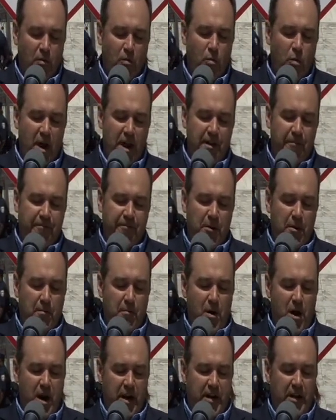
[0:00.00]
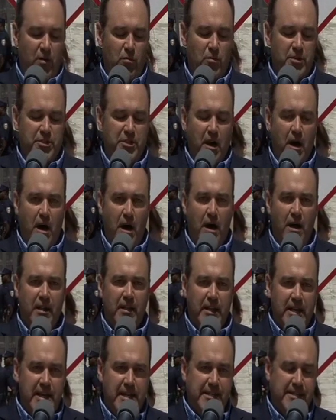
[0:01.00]
What if your market was
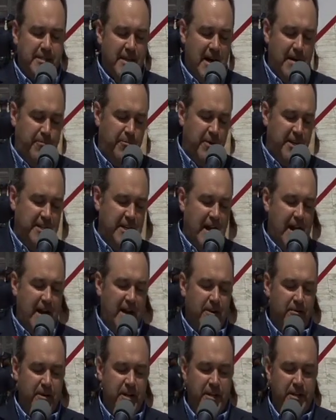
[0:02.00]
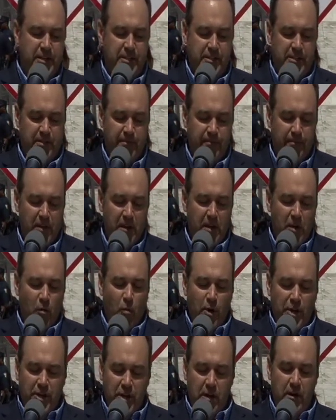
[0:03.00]
all ESOP retirees?
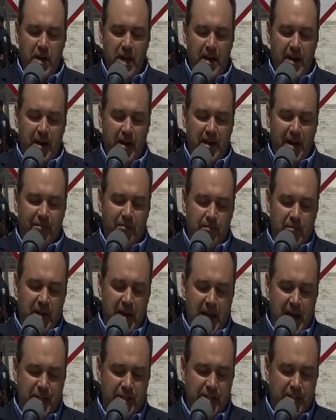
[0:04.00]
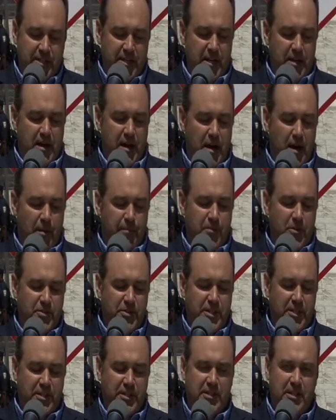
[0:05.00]
Would you need a government agency to help you
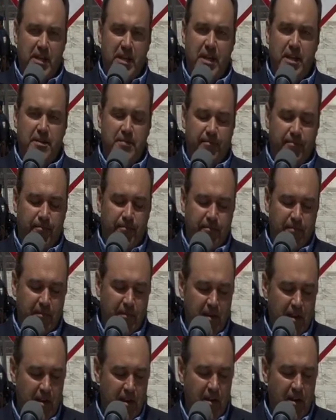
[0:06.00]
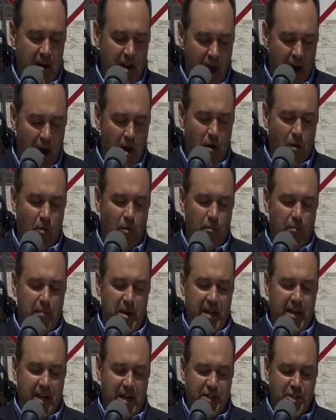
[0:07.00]
succeed? No,
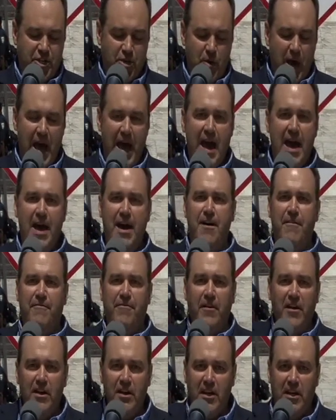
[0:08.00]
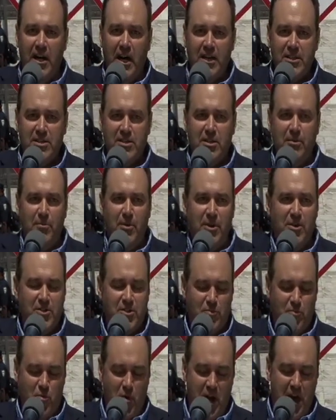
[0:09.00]
because you have
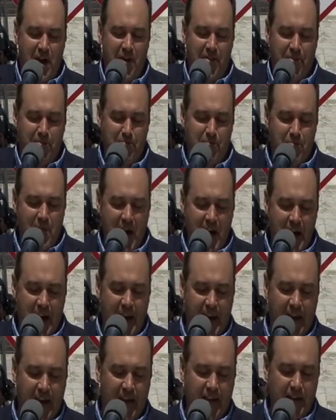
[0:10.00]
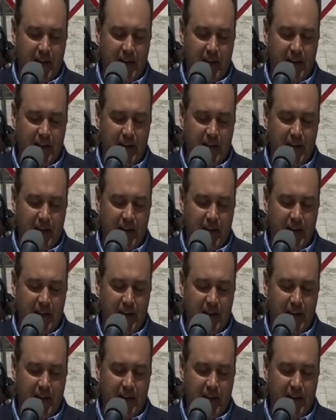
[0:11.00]
customers with money.